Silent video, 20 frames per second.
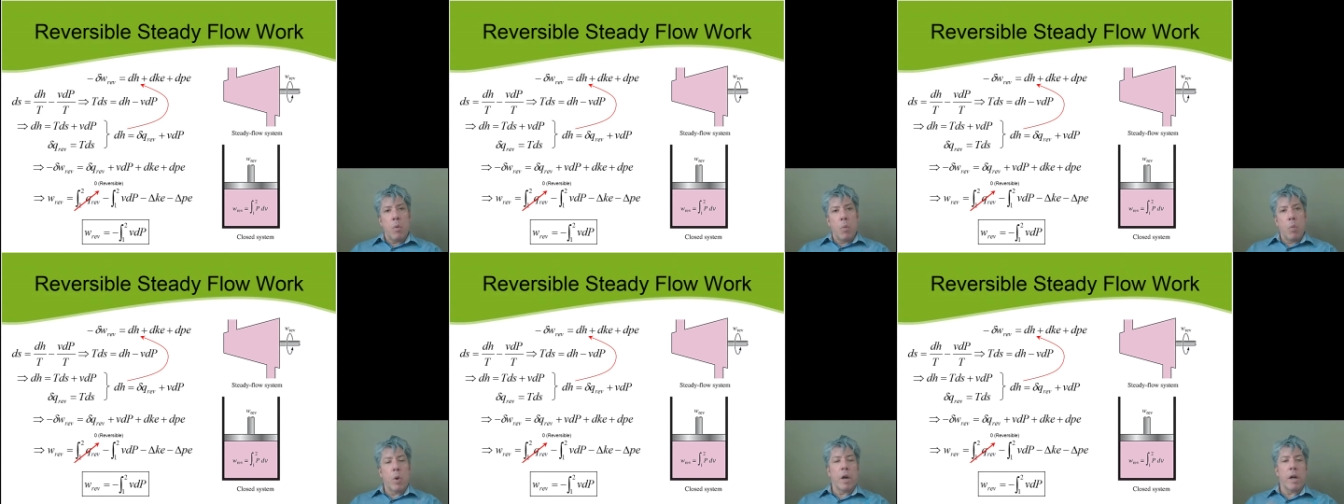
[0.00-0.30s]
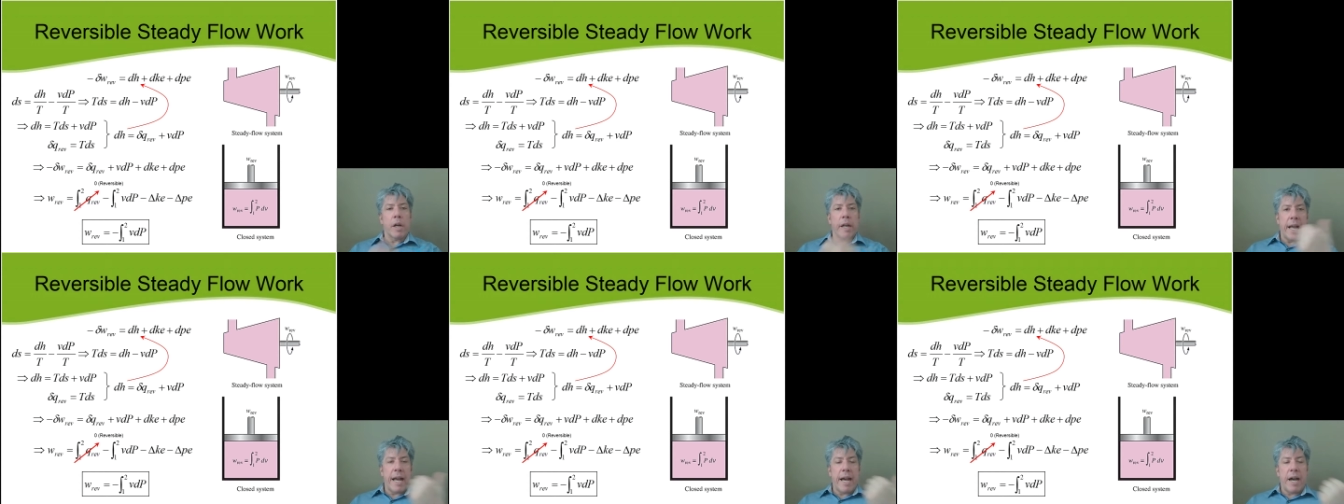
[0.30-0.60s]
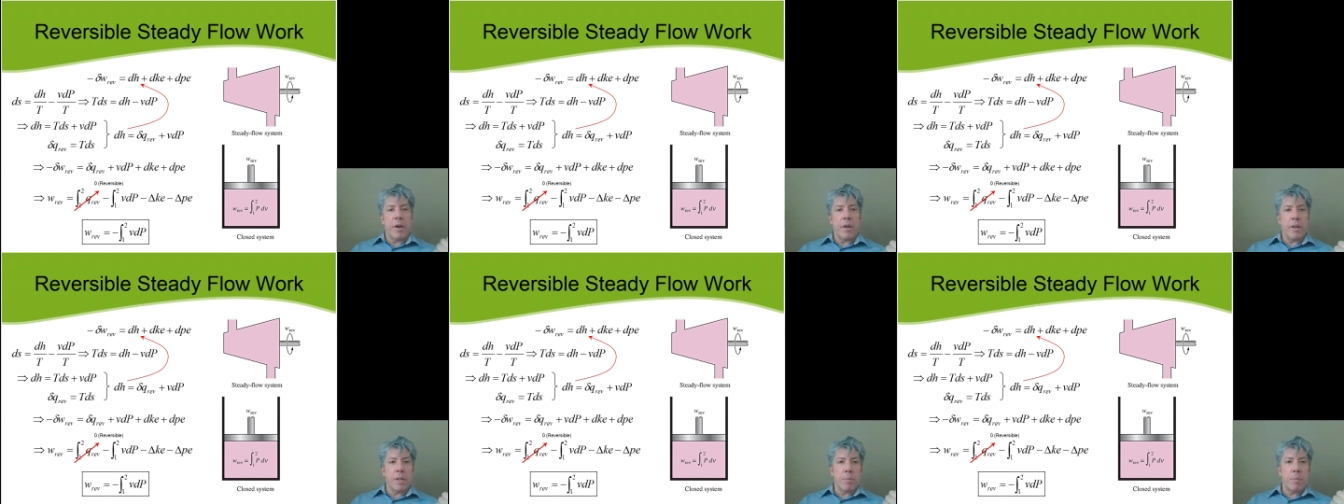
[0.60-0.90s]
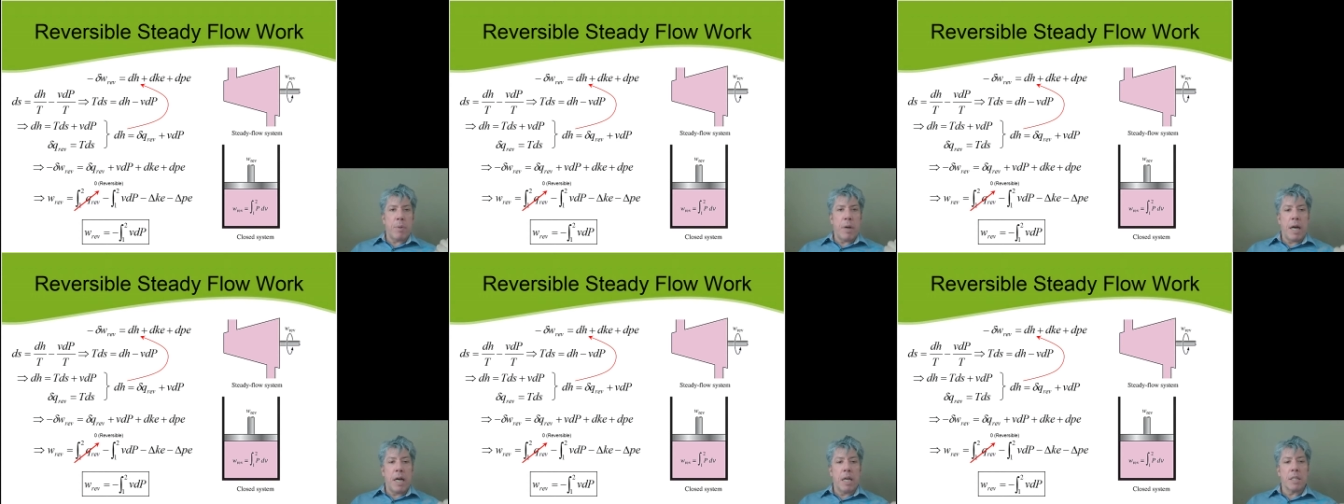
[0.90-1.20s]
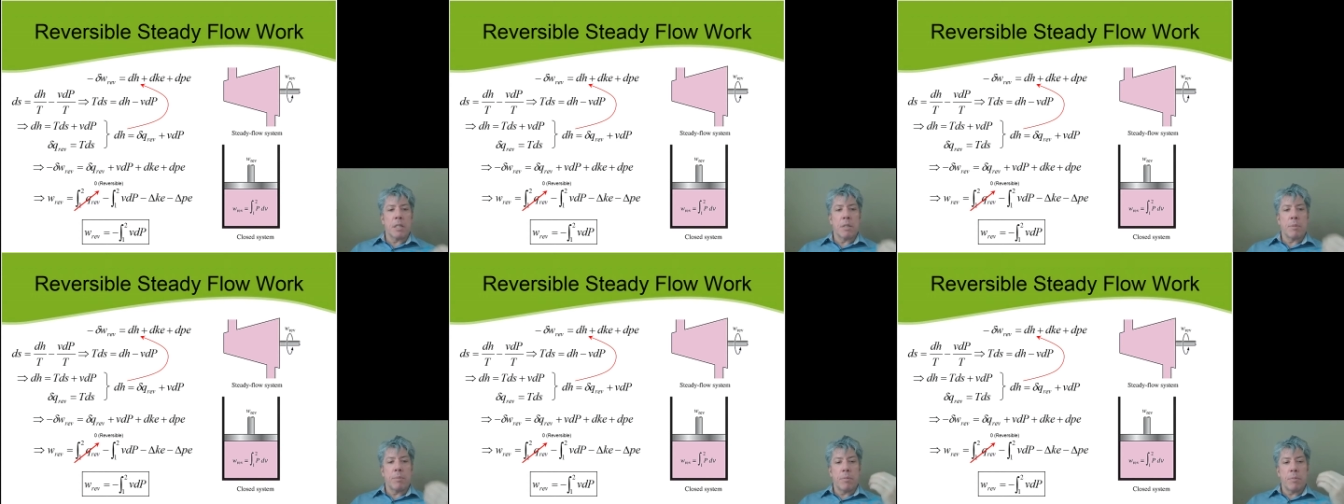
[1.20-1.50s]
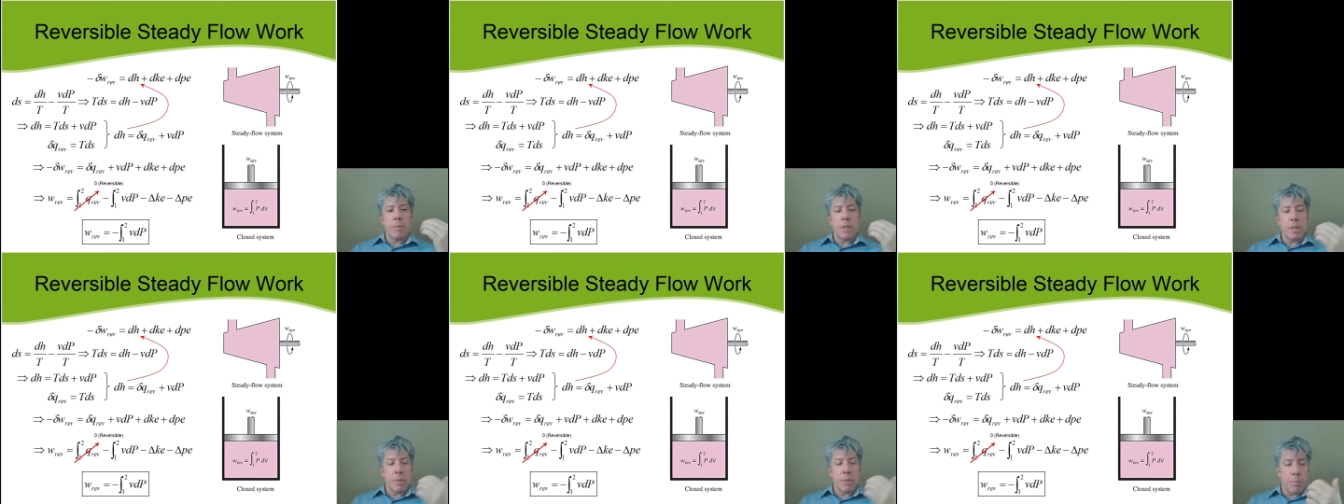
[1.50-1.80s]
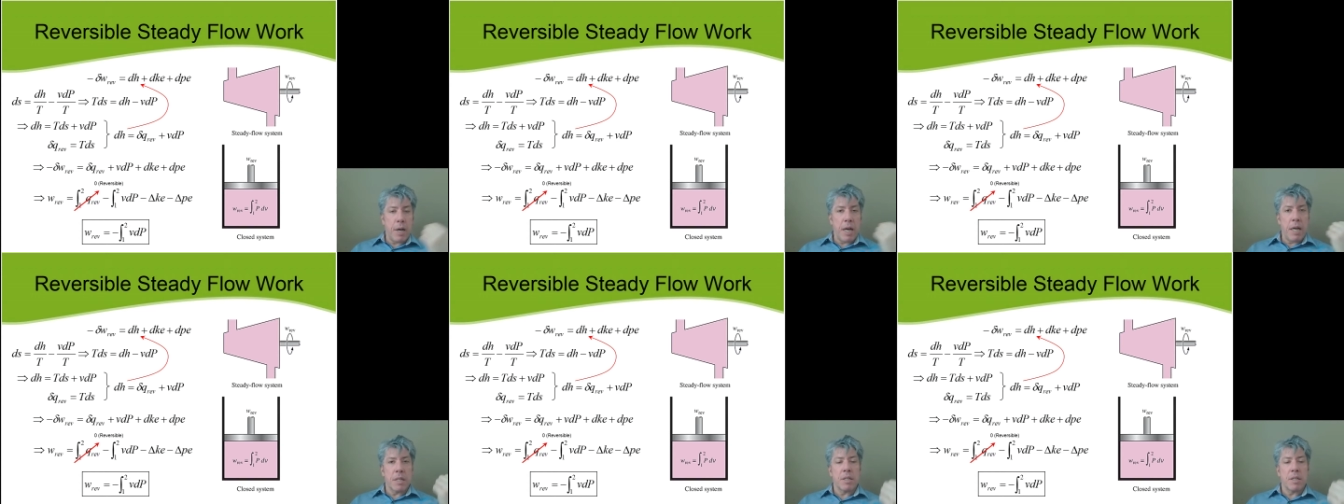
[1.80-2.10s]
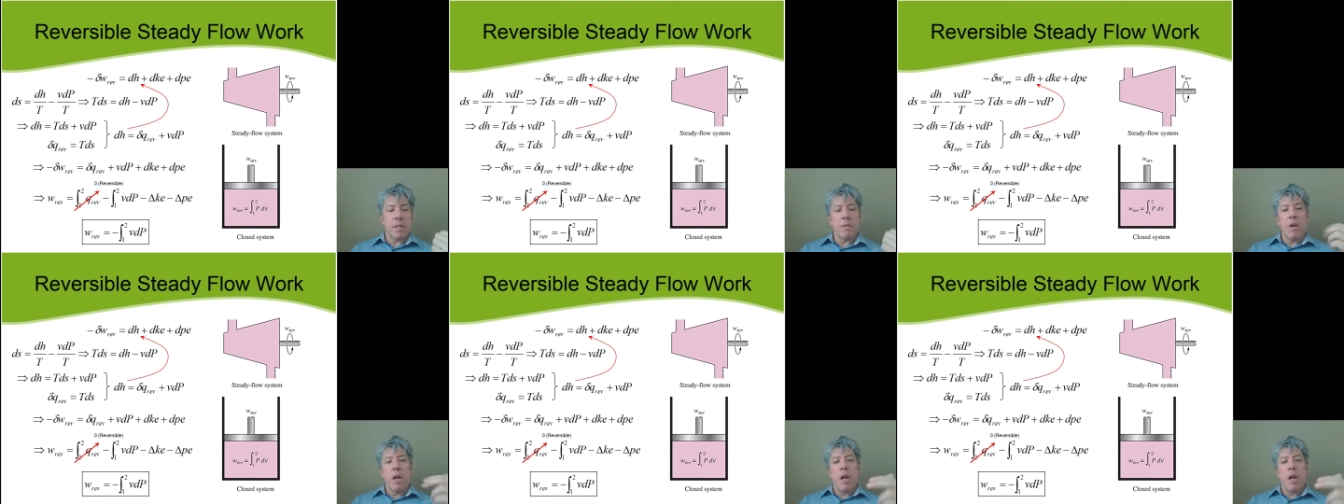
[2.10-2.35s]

work out is, is positive.